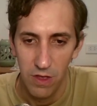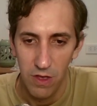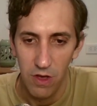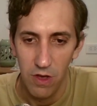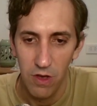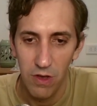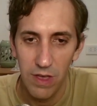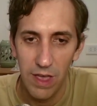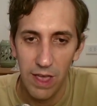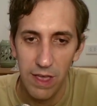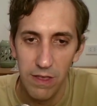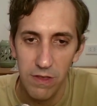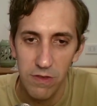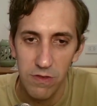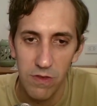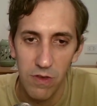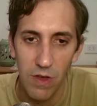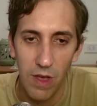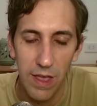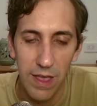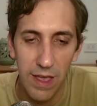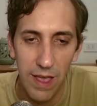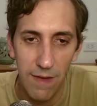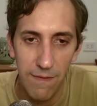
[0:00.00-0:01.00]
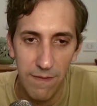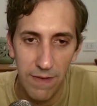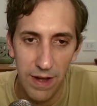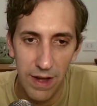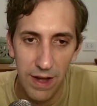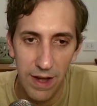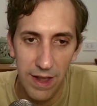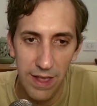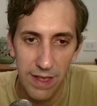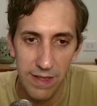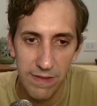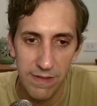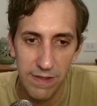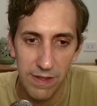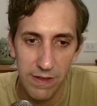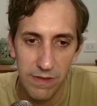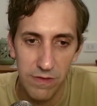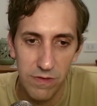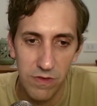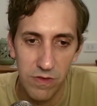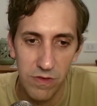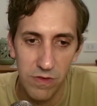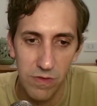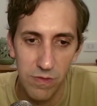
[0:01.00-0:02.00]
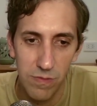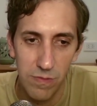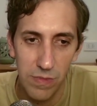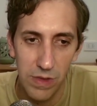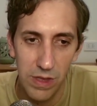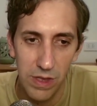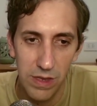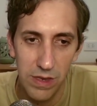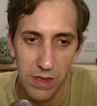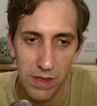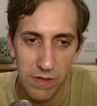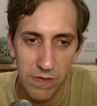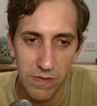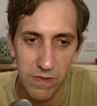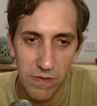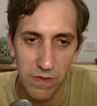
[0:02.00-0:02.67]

Okay, so I have less than 2 minutes